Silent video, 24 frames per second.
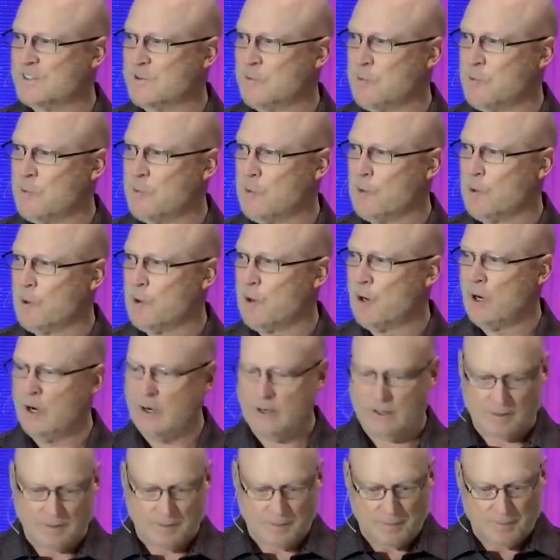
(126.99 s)

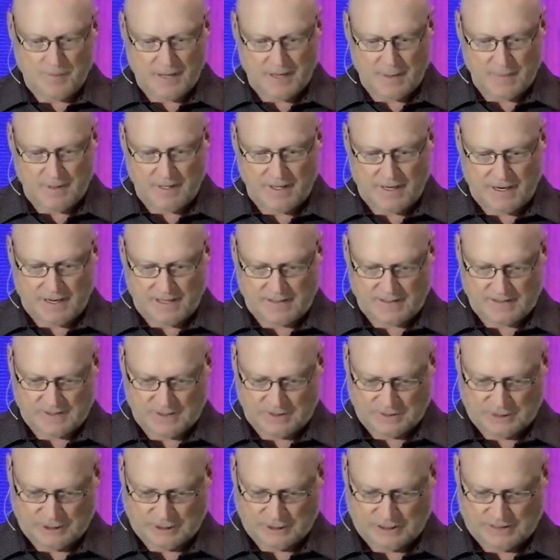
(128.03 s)
or maybe not
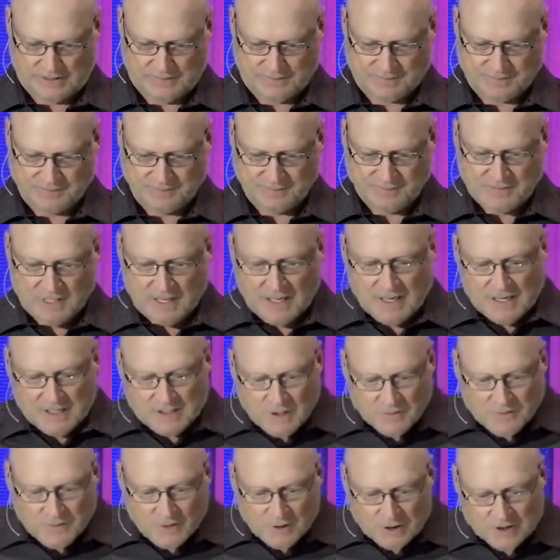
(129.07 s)
so good.
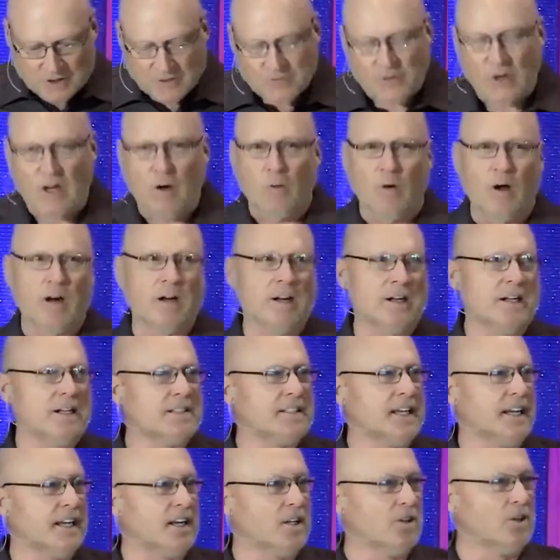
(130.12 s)
So, first of all, I wanted to
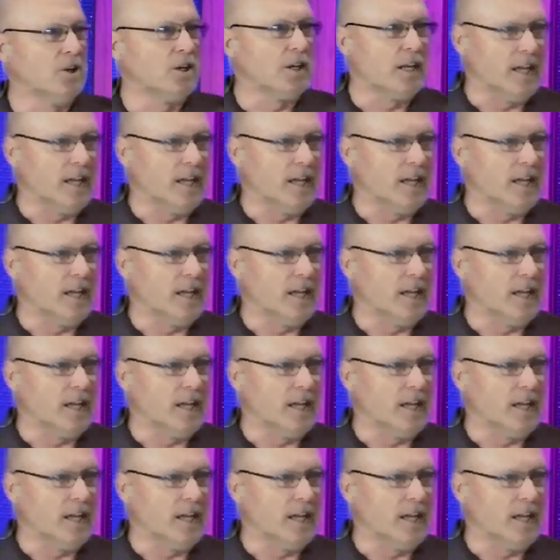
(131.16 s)
take a look